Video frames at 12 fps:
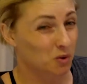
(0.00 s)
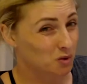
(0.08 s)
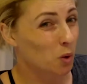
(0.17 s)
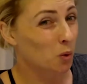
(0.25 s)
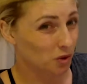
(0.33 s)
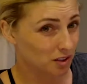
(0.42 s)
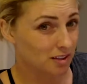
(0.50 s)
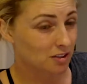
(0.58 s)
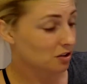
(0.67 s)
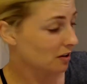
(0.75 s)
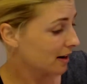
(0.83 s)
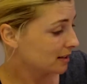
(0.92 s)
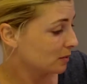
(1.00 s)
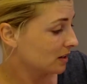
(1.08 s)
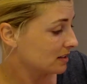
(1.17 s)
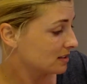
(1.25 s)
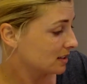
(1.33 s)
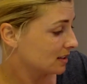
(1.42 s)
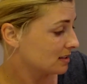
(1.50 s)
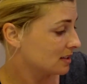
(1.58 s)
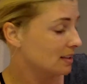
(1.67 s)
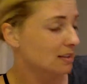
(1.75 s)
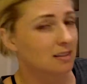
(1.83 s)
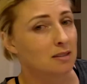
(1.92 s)
totally incorrect, because
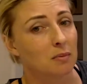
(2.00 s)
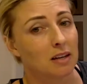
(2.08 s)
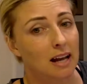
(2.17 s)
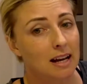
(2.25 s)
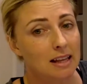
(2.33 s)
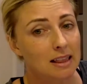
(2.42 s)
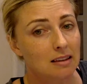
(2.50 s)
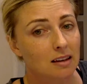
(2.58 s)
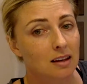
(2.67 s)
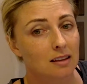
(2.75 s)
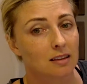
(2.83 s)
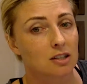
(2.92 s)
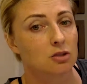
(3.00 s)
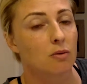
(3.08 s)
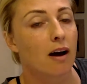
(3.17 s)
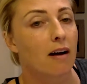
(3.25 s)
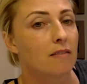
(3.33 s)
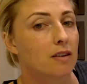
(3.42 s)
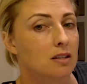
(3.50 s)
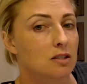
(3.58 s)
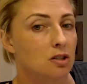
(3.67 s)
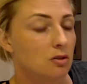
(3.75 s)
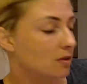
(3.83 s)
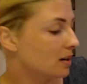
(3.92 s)
16 doesn't mean anything unless you have its
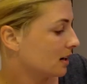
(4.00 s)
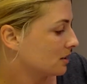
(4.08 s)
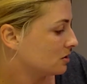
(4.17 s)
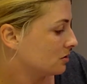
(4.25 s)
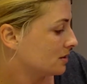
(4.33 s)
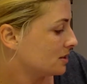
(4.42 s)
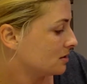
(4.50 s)
unit next to it.